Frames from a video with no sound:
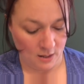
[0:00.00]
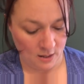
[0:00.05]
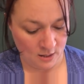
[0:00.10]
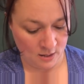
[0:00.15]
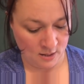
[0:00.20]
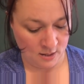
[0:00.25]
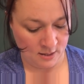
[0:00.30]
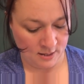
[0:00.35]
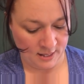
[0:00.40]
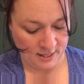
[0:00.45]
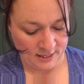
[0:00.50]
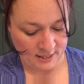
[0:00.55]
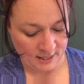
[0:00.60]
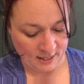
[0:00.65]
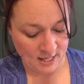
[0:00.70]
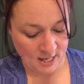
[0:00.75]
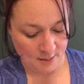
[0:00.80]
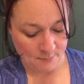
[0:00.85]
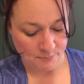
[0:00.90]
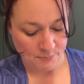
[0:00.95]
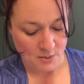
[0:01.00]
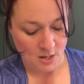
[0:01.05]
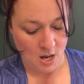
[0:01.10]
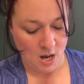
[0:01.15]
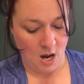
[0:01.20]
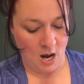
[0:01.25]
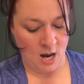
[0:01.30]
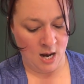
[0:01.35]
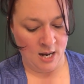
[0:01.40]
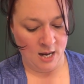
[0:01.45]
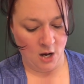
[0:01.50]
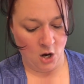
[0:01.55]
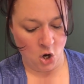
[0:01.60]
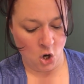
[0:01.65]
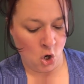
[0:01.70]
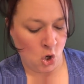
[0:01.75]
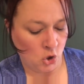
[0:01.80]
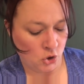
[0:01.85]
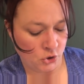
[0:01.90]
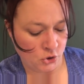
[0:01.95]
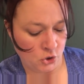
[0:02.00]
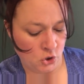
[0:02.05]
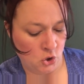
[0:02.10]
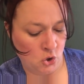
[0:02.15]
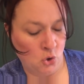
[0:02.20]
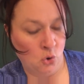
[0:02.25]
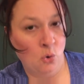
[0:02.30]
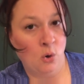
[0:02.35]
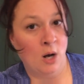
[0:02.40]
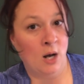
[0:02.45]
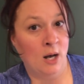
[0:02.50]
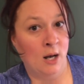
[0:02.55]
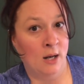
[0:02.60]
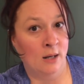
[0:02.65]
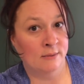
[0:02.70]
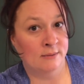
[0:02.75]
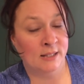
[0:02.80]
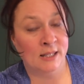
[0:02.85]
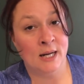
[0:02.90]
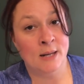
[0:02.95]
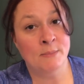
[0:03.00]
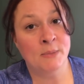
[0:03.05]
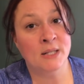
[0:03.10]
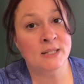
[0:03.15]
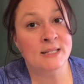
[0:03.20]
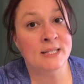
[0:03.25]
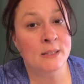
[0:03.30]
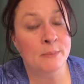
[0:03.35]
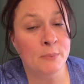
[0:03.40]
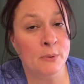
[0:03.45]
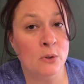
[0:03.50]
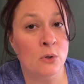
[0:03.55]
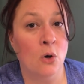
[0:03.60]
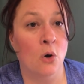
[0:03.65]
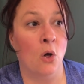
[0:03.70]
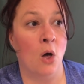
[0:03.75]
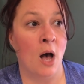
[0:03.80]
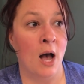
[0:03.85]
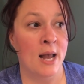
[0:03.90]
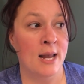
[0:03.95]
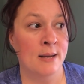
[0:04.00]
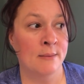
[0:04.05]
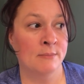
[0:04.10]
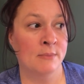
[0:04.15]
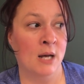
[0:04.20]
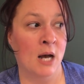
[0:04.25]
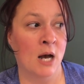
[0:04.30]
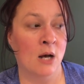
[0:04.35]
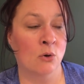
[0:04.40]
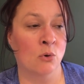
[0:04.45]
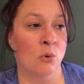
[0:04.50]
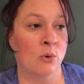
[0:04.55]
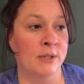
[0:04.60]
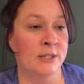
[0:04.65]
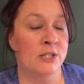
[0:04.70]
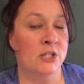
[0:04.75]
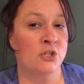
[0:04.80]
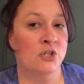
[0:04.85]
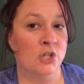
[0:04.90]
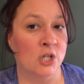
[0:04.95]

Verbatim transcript: Uh, and I am. I also, uh, that I'm not typical. I am not going to